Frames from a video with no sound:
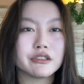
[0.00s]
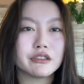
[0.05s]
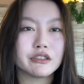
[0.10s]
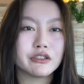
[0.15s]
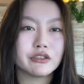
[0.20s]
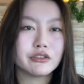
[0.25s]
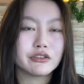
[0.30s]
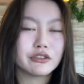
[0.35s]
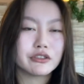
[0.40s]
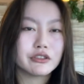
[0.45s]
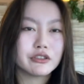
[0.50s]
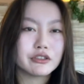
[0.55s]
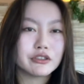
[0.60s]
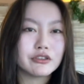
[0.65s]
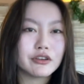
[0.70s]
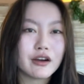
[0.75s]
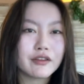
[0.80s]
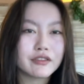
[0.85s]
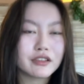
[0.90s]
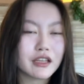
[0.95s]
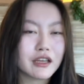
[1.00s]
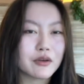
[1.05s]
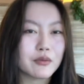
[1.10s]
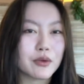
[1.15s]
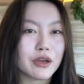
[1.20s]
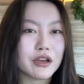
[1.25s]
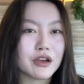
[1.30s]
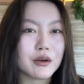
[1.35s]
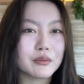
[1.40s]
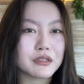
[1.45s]
You know, you don't have to like
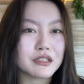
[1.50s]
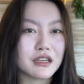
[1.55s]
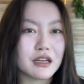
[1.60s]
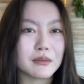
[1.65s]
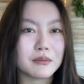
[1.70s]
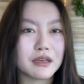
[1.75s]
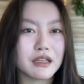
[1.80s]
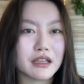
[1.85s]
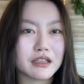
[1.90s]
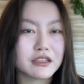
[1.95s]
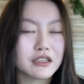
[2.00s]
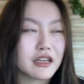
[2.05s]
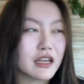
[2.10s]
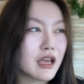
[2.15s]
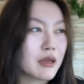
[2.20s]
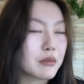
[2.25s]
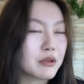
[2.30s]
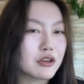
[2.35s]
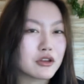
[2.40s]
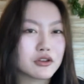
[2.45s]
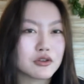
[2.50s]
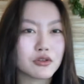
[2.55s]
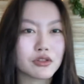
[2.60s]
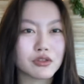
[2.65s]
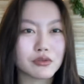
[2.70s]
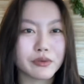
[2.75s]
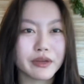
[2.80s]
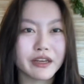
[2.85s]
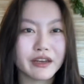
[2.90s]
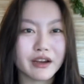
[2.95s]
wake up today and be like, today I'm going to do
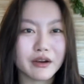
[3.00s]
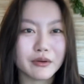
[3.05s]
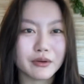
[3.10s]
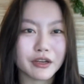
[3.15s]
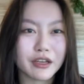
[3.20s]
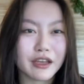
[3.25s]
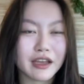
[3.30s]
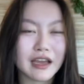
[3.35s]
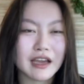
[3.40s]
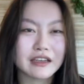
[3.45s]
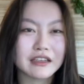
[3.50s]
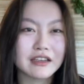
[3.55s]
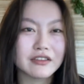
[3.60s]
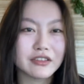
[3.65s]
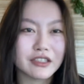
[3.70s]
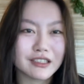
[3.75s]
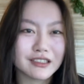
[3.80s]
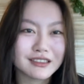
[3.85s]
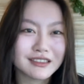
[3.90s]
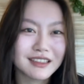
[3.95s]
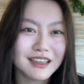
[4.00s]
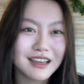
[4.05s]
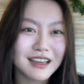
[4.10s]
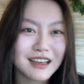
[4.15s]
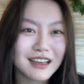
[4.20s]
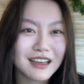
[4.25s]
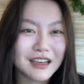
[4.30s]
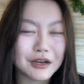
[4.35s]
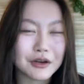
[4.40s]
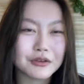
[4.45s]
3 networking activities.
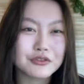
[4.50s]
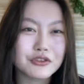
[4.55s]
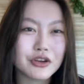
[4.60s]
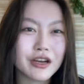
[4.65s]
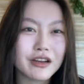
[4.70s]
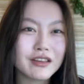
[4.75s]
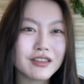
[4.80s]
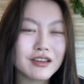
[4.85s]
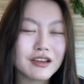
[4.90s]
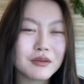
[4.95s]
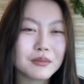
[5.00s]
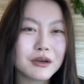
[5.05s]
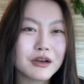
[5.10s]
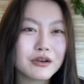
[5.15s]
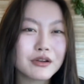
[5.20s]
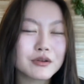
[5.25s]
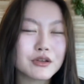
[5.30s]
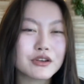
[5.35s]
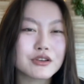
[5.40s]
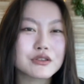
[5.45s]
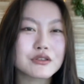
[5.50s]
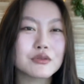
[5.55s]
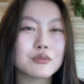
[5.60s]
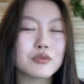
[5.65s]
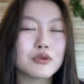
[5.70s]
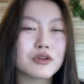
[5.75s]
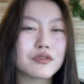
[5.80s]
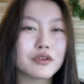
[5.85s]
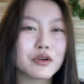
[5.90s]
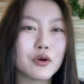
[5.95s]
You know, try to think about it in terms of
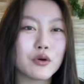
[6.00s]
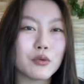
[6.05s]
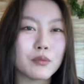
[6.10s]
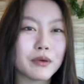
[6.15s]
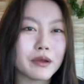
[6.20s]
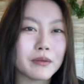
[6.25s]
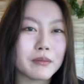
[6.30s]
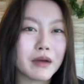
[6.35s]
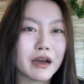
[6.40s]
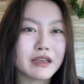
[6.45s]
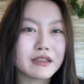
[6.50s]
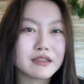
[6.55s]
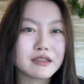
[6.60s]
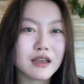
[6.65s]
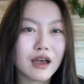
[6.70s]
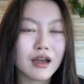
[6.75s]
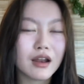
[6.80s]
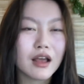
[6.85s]
more of an open mindset.